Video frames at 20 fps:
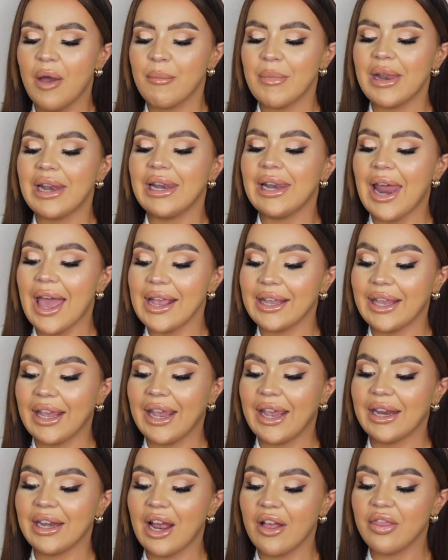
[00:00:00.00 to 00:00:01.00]

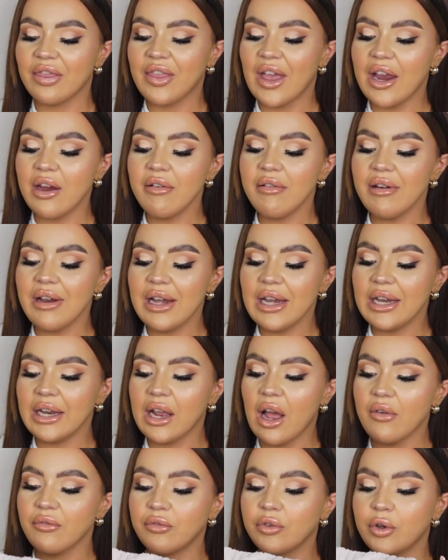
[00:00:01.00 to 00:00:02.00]
legging, and they're really
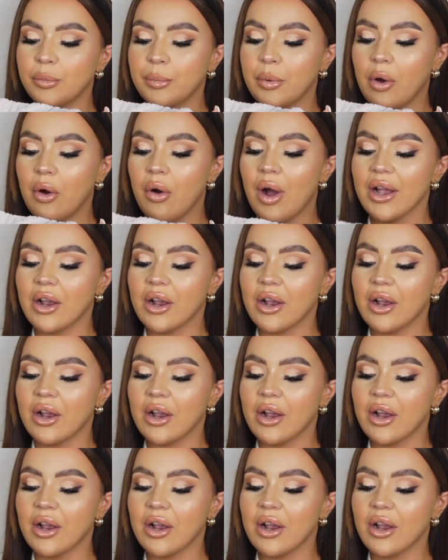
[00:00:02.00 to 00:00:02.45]
comfortable.